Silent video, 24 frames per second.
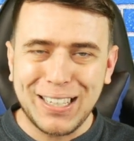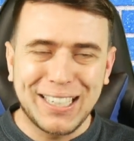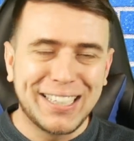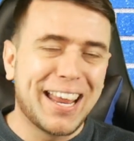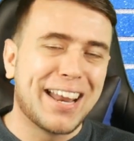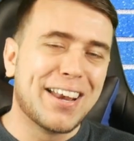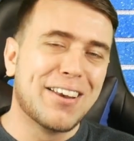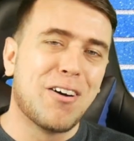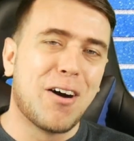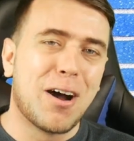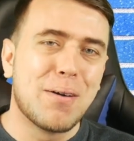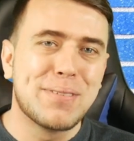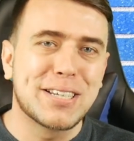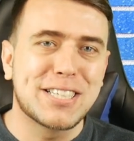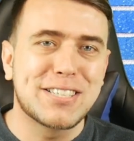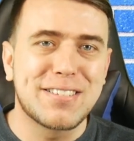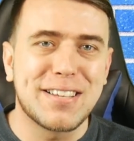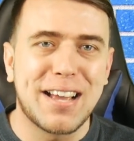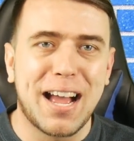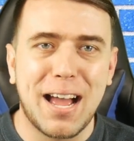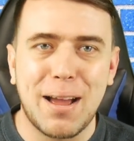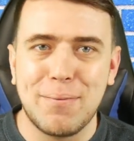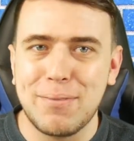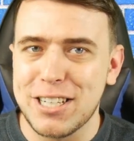yeah no i'm ex-
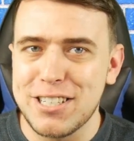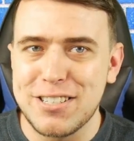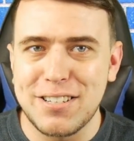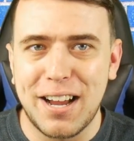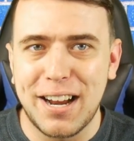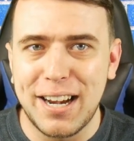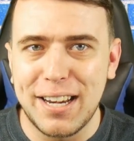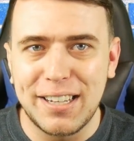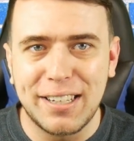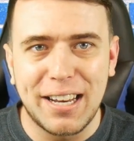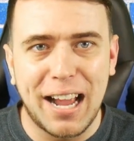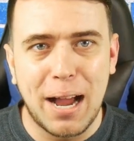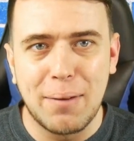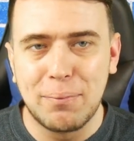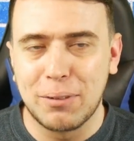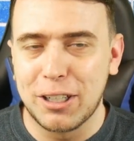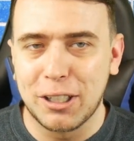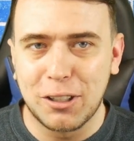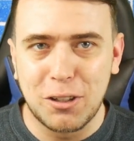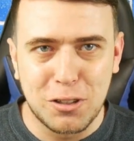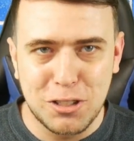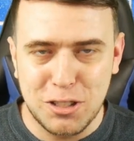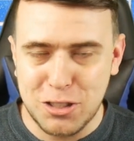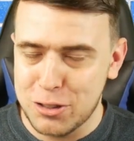i'm excited i'm
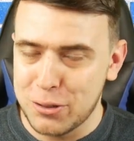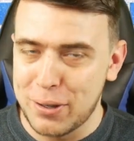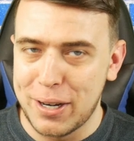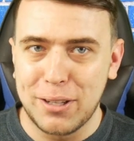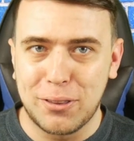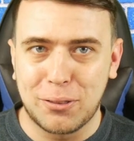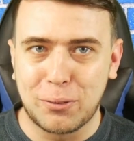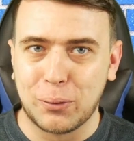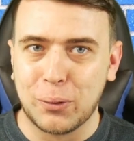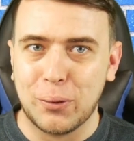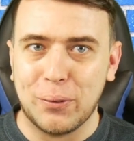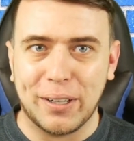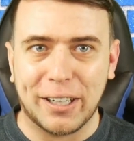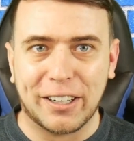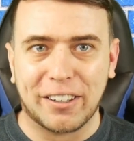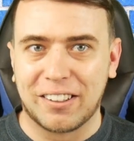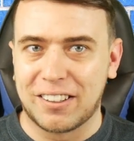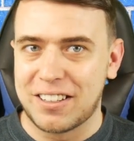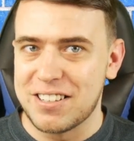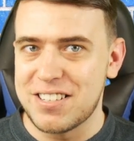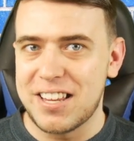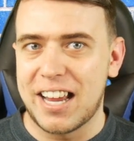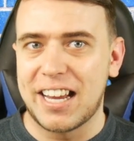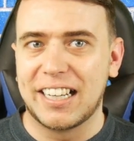gonna go straight through here
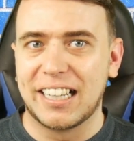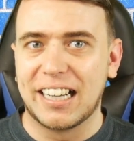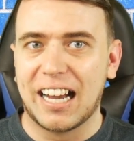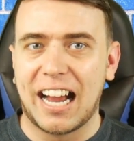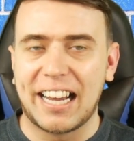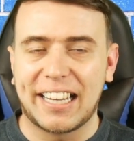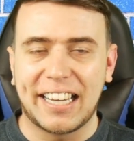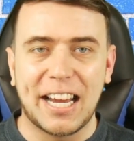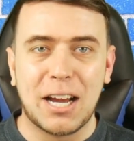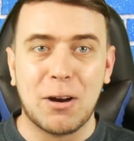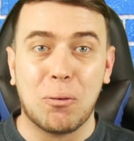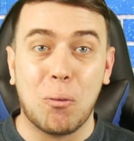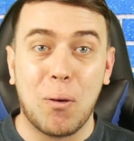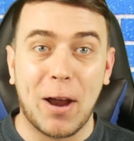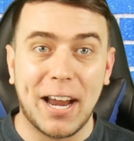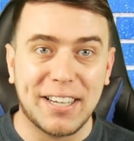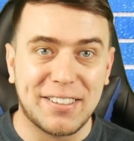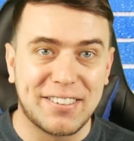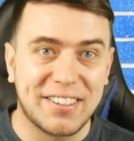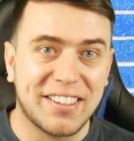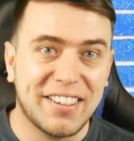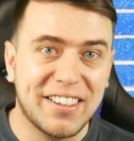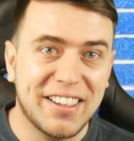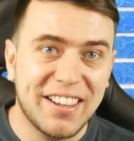because i i can't
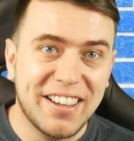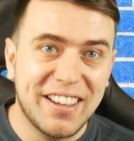wait